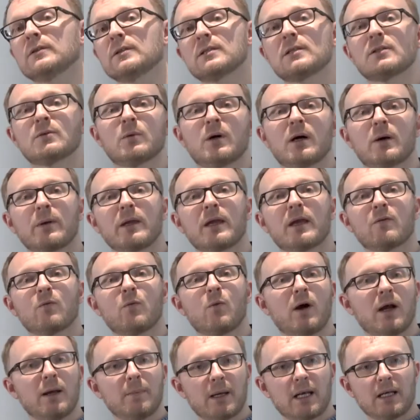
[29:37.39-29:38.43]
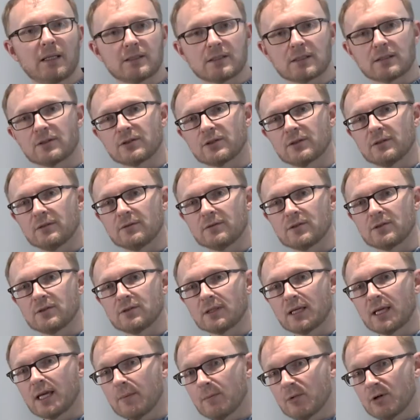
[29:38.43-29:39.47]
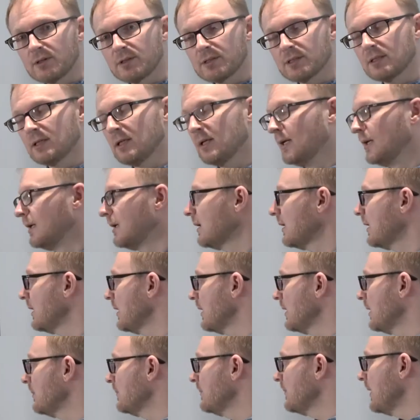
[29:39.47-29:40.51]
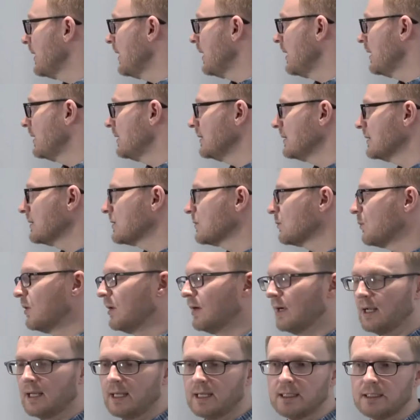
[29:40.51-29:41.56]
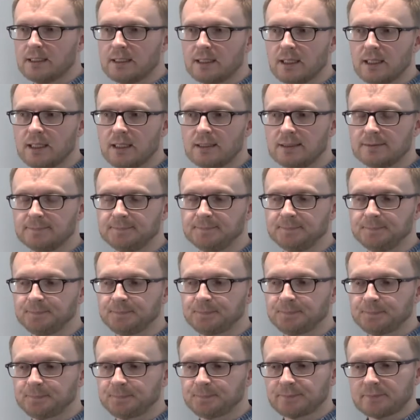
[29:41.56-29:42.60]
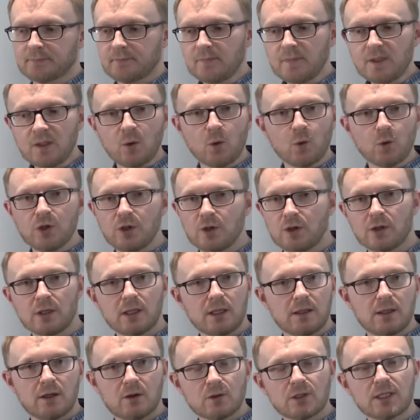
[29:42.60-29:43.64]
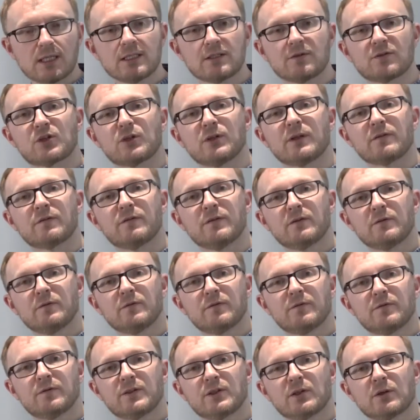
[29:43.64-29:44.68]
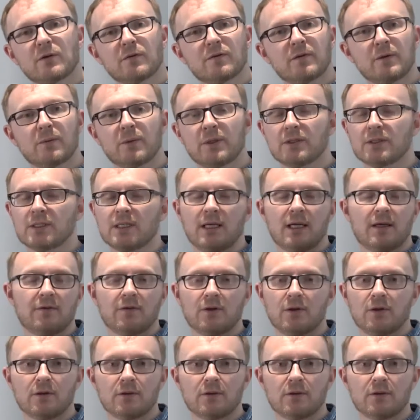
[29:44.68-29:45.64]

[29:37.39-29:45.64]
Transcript: This is why we have white balance controls on cameras, and it's why in the old days of shooting film photography, we used to have,